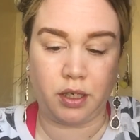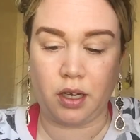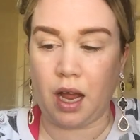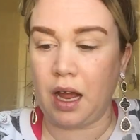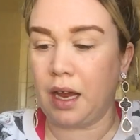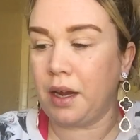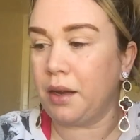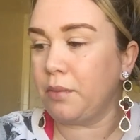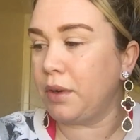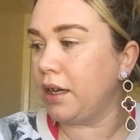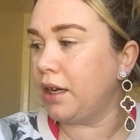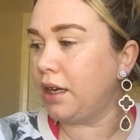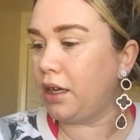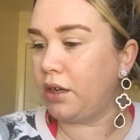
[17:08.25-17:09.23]
So I am
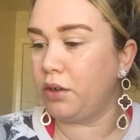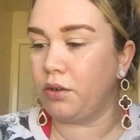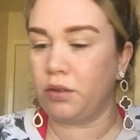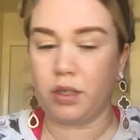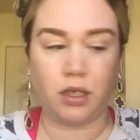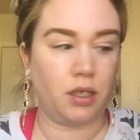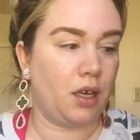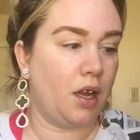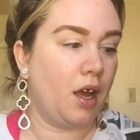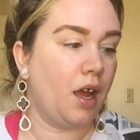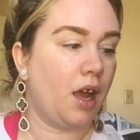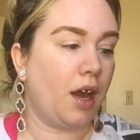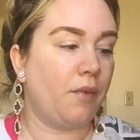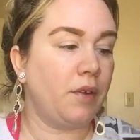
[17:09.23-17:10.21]
going to use,
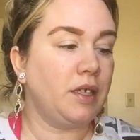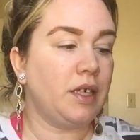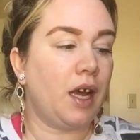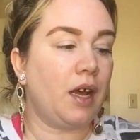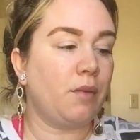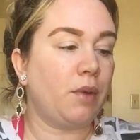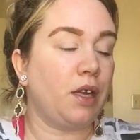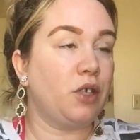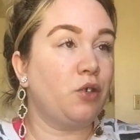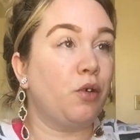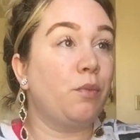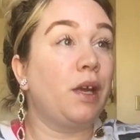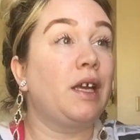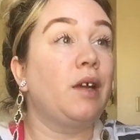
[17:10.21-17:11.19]
every time I do
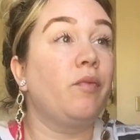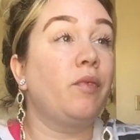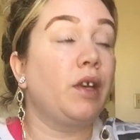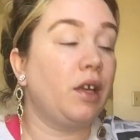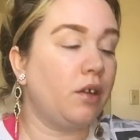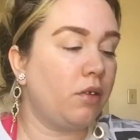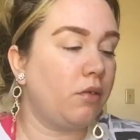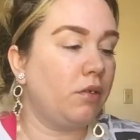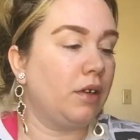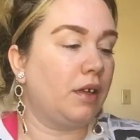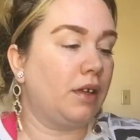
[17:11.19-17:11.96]
a makeup video,